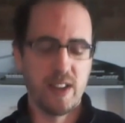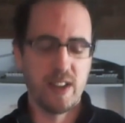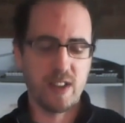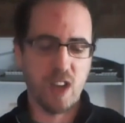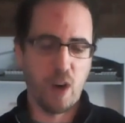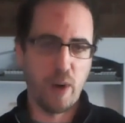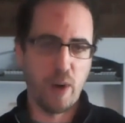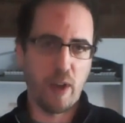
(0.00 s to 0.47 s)
It's
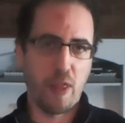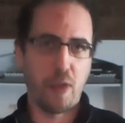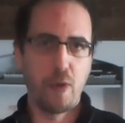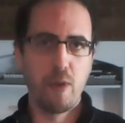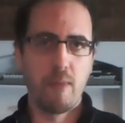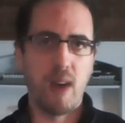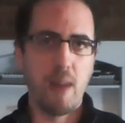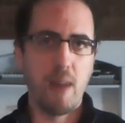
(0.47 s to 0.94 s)
going
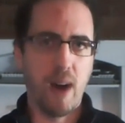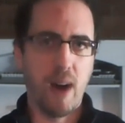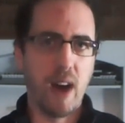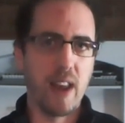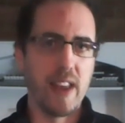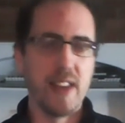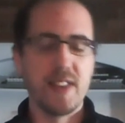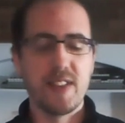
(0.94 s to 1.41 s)
through my
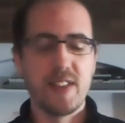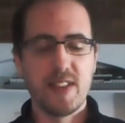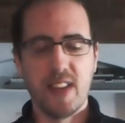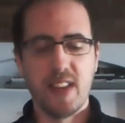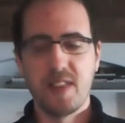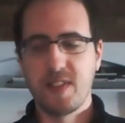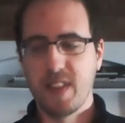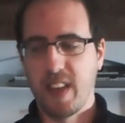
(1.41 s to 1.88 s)
body, it's
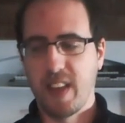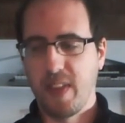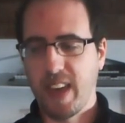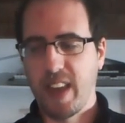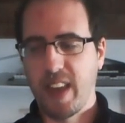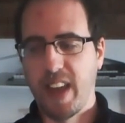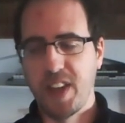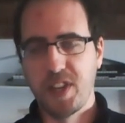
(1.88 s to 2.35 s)
sensing the
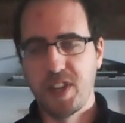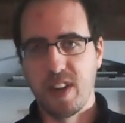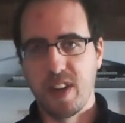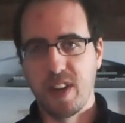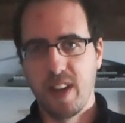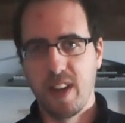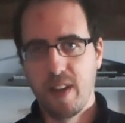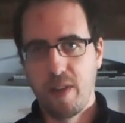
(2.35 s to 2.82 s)

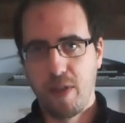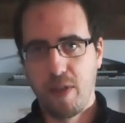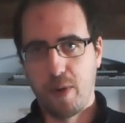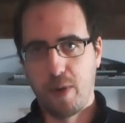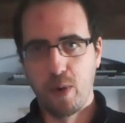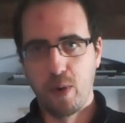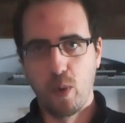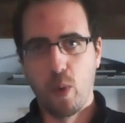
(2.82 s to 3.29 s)
connection
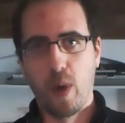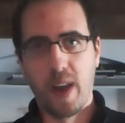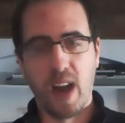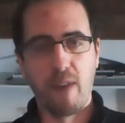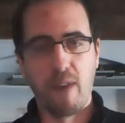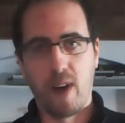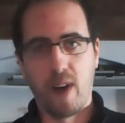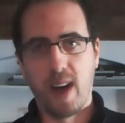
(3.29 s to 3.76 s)
through
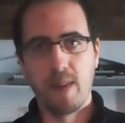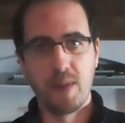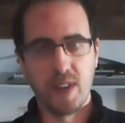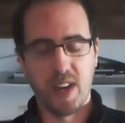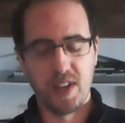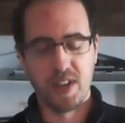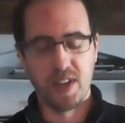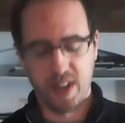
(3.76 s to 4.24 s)
whatever I'm
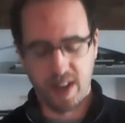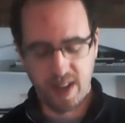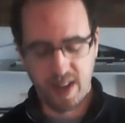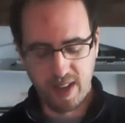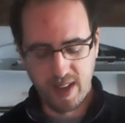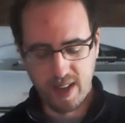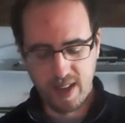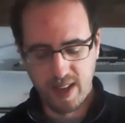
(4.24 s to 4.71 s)
touching.
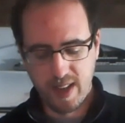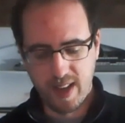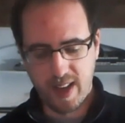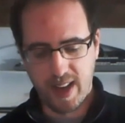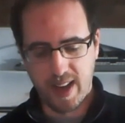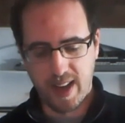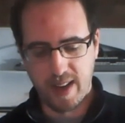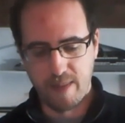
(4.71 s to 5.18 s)

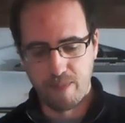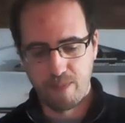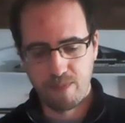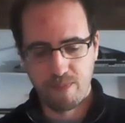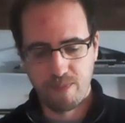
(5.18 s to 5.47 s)
Um,